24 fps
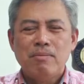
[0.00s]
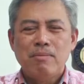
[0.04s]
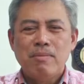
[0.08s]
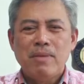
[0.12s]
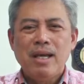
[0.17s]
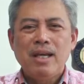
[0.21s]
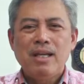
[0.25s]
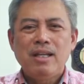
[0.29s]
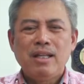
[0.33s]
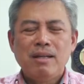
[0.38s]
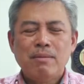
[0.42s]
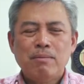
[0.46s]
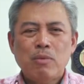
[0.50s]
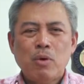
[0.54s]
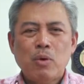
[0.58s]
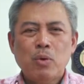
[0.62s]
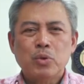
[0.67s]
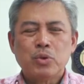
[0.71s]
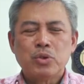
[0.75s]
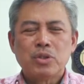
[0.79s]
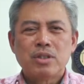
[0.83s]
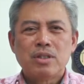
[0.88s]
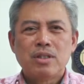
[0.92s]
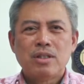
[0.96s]
Make the
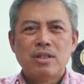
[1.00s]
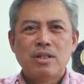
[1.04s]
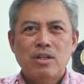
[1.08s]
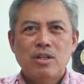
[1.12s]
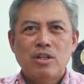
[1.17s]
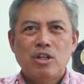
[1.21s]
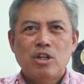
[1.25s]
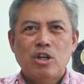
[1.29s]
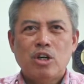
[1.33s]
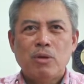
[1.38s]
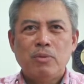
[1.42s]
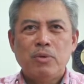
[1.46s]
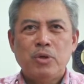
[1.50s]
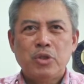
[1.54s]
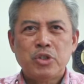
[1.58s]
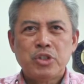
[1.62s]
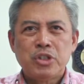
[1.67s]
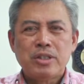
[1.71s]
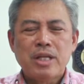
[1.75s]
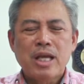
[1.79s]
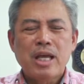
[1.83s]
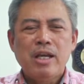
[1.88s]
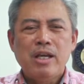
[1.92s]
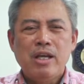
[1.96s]
most of your
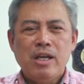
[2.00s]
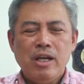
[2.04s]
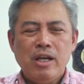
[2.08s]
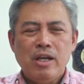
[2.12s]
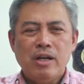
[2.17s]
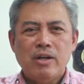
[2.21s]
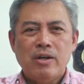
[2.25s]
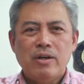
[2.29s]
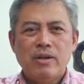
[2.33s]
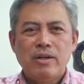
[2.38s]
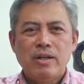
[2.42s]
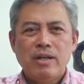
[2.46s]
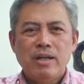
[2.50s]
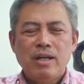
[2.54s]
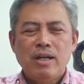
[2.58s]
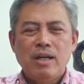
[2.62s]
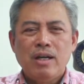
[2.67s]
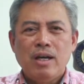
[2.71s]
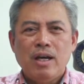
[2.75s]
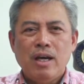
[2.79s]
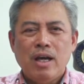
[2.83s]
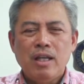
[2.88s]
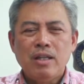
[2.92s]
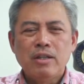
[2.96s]
stay here
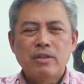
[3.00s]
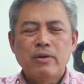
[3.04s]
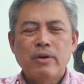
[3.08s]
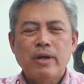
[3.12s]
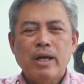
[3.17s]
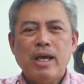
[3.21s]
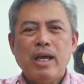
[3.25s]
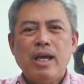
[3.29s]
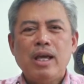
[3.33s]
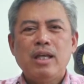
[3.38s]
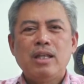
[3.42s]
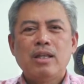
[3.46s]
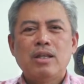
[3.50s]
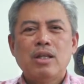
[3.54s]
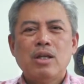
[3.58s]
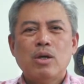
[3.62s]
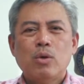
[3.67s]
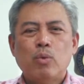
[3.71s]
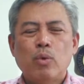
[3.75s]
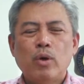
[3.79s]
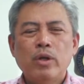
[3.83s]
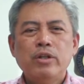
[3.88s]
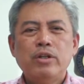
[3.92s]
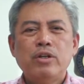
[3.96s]
and create
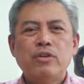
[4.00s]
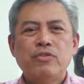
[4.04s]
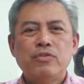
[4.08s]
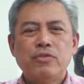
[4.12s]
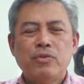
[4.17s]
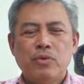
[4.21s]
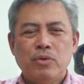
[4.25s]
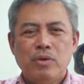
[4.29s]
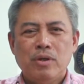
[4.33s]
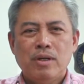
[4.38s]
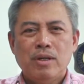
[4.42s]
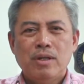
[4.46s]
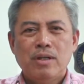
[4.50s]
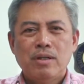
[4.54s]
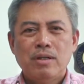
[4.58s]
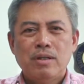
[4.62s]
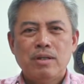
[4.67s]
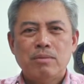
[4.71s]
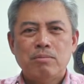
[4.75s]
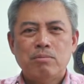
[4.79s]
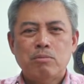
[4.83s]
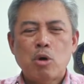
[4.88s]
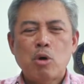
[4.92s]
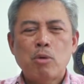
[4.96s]
wonderful
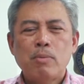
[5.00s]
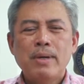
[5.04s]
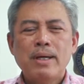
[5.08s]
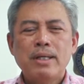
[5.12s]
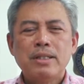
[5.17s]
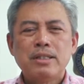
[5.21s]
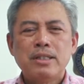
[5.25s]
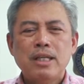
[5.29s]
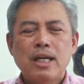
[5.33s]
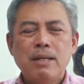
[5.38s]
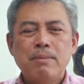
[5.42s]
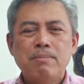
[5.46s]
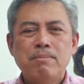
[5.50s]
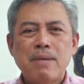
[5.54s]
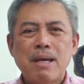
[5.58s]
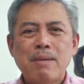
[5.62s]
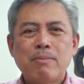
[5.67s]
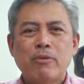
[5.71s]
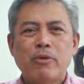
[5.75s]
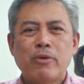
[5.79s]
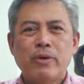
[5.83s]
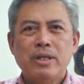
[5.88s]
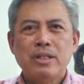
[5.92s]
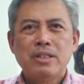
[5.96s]
moments and
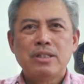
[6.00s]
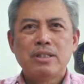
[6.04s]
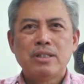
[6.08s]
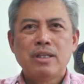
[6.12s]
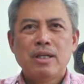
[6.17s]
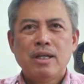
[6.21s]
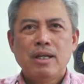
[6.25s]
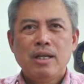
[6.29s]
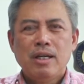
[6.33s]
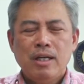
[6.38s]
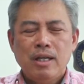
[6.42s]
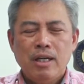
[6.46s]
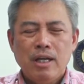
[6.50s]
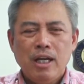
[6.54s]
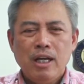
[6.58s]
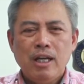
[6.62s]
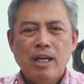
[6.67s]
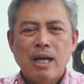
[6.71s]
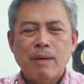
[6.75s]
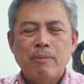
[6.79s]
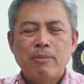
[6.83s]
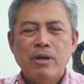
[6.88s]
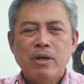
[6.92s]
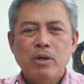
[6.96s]
memories in
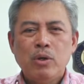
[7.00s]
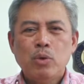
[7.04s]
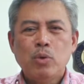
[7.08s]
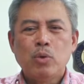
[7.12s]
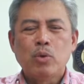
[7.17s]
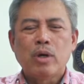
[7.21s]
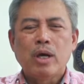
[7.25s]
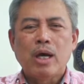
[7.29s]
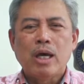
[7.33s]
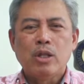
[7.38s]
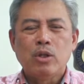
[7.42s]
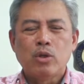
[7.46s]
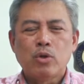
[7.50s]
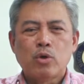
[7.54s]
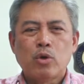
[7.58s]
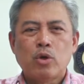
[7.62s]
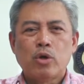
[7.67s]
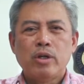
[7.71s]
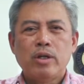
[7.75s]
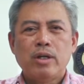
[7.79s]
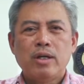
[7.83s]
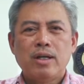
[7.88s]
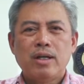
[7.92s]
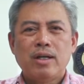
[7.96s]
every nook and
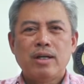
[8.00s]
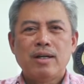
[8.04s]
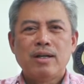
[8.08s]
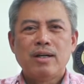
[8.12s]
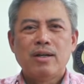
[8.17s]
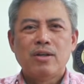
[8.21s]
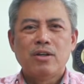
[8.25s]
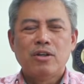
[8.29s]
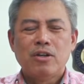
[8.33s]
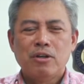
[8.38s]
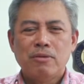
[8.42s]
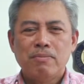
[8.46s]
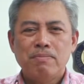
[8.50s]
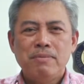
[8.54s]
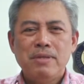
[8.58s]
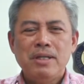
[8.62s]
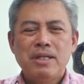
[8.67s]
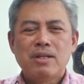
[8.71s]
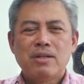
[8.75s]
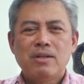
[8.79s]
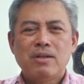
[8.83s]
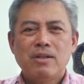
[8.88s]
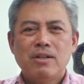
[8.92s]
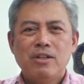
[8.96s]
corner of
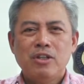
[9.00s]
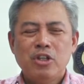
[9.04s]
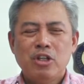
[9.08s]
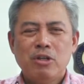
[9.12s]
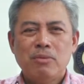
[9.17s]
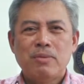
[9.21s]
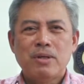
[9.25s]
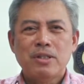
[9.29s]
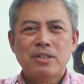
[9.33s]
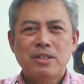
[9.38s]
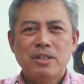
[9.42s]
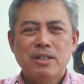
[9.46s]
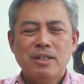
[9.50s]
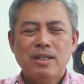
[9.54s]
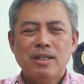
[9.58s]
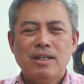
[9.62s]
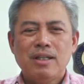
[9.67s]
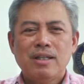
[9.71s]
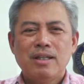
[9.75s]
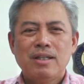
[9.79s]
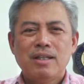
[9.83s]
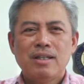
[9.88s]
Bicol University.